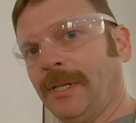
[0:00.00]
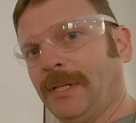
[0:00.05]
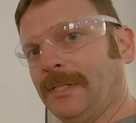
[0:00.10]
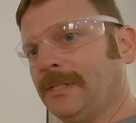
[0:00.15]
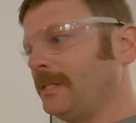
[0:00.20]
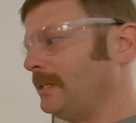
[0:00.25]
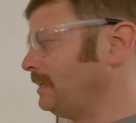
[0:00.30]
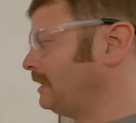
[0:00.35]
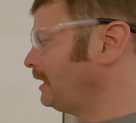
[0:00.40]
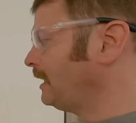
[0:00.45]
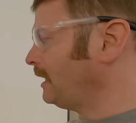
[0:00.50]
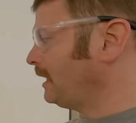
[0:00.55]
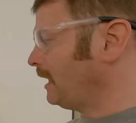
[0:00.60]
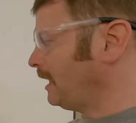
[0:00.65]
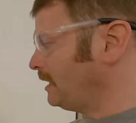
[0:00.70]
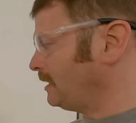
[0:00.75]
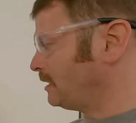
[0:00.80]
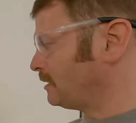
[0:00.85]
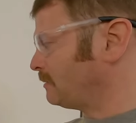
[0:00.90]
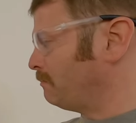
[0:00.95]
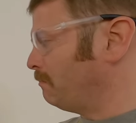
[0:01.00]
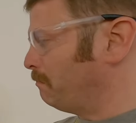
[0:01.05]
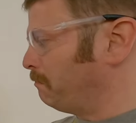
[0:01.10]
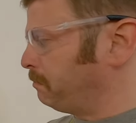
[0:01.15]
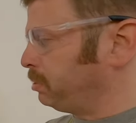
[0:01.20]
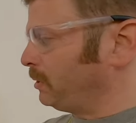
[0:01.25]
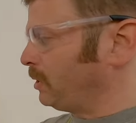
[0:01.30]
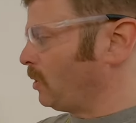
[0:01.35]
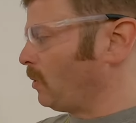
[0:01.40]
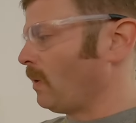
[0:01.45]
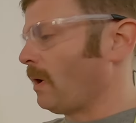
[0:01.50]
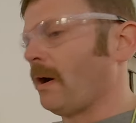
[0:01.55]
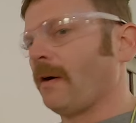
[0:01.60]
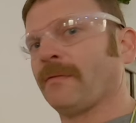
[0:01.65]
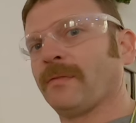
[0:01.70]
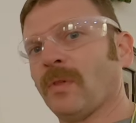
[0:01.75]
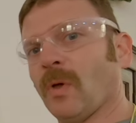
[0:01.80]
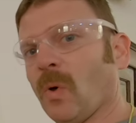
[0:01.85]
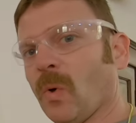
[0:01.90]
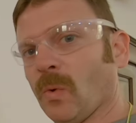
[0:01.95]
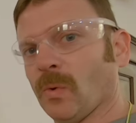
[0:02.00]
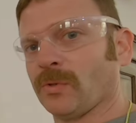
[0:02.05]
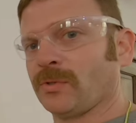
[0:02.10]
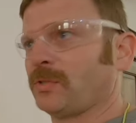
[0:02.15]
easy and just blow off the whole